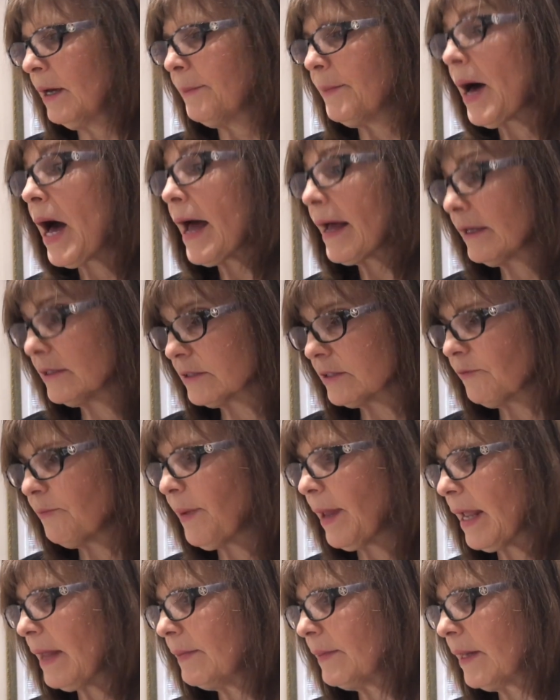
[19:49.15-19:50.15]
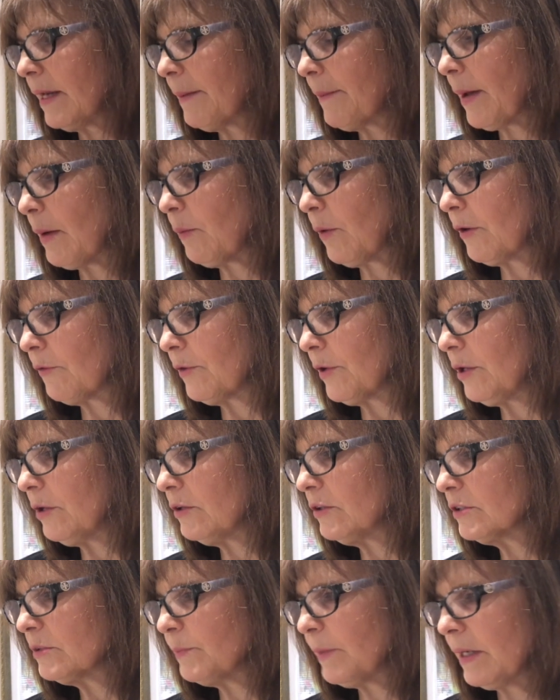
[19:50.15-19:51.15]
piles of paint that I might want to
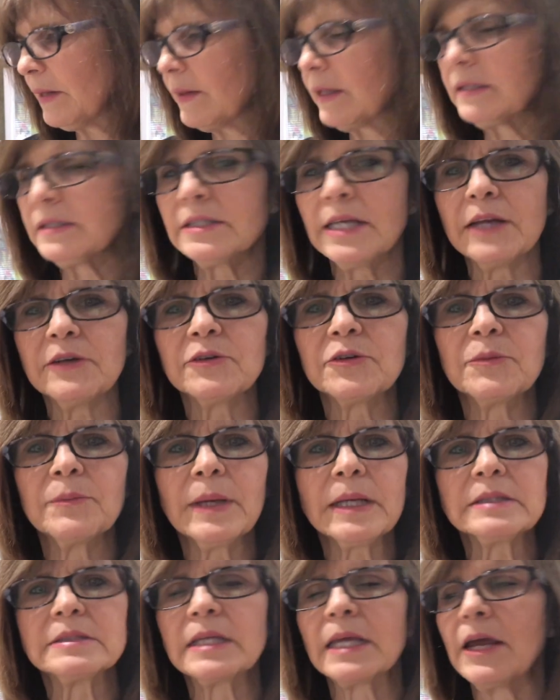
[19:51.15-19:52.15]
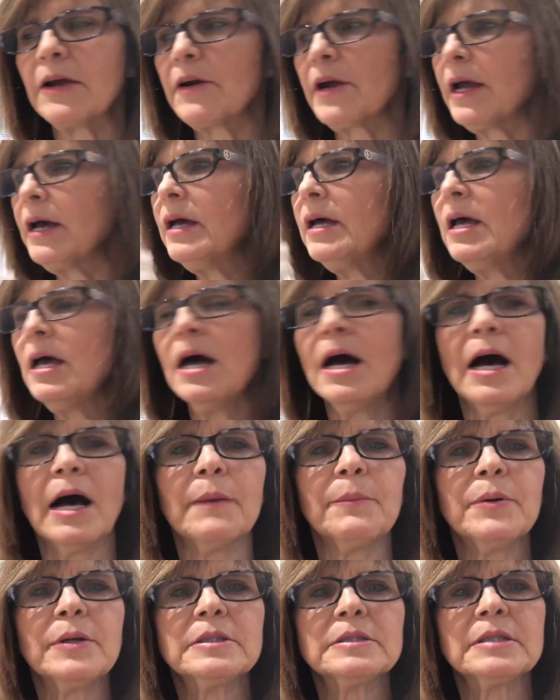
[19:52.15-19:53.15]
reuse, but in the center mixing area, I'll
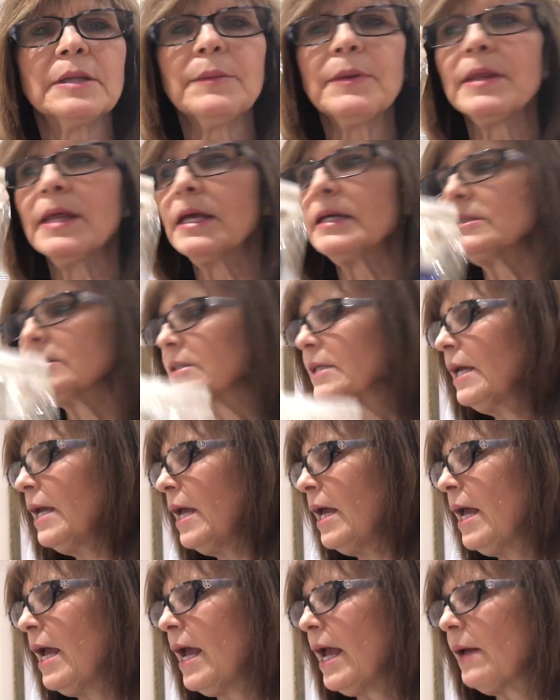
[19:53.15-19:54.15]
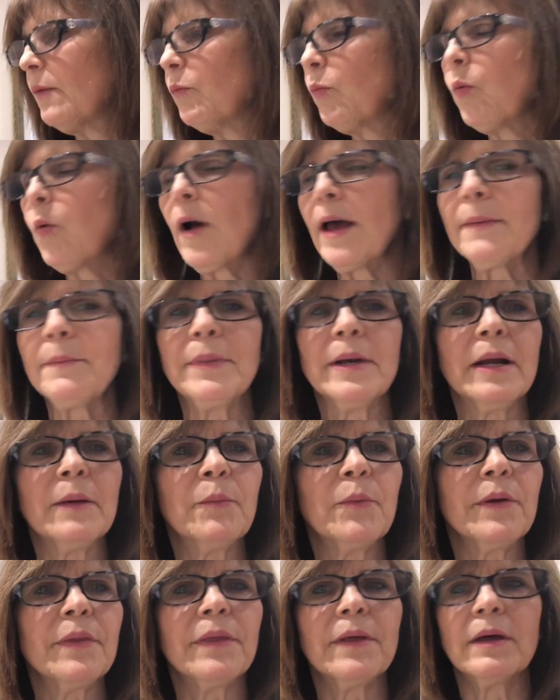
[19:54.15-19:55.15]
put some of this and wipe it up
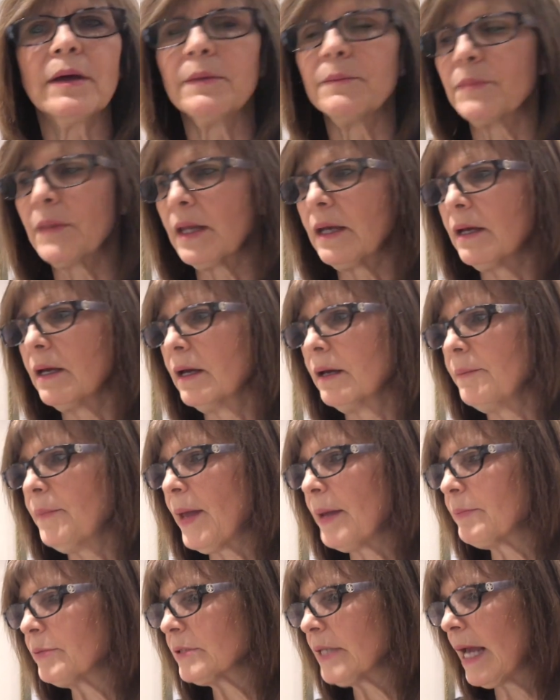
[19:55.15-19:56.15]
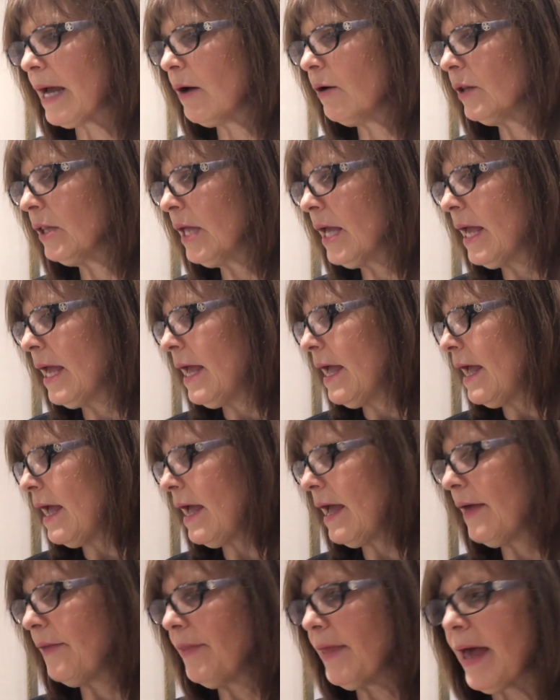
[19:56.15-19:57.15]
with a, a paper towel,
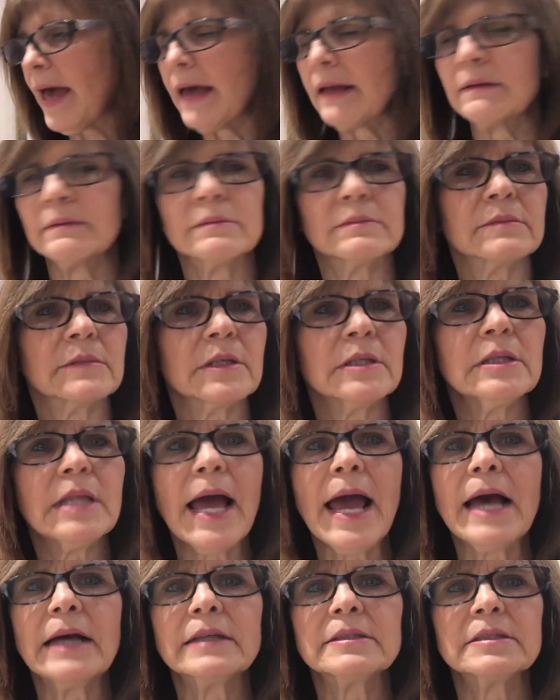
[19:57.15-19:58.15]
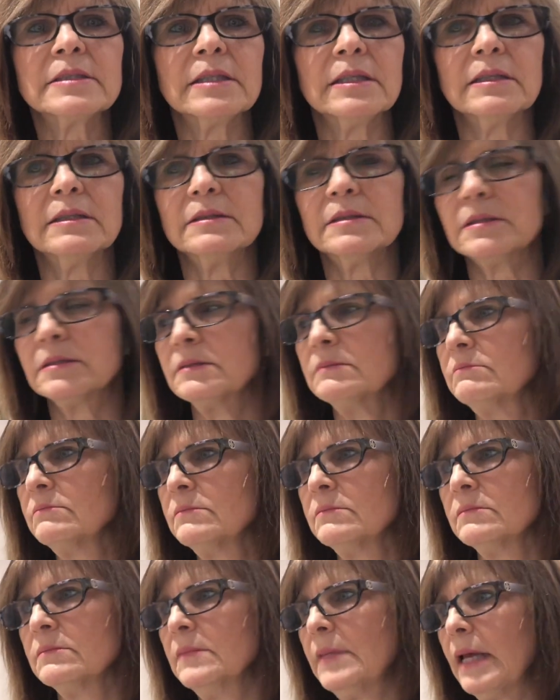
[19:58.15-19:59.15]
and that glass is
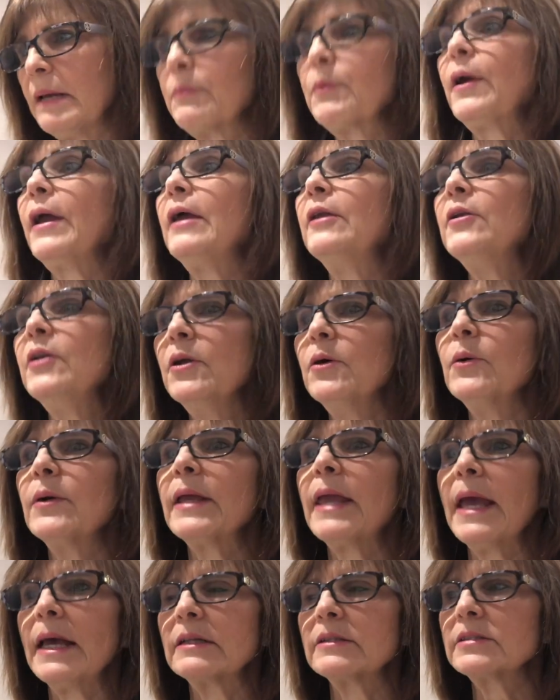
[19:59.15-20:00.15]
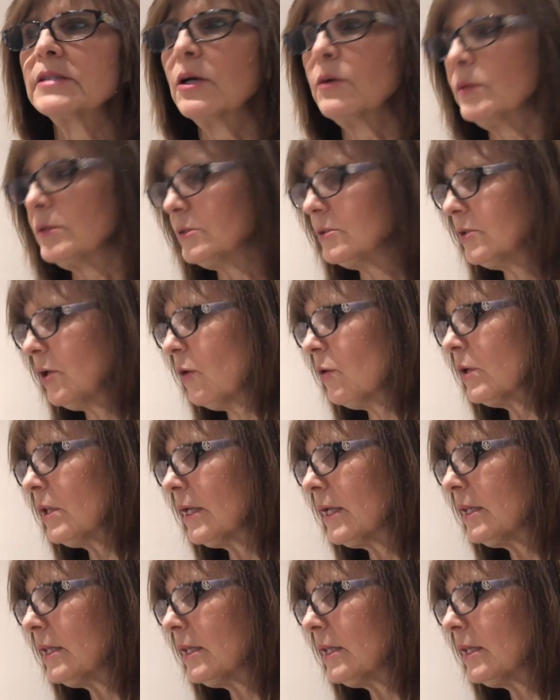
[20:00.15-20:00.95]
like brand new again, so it's totally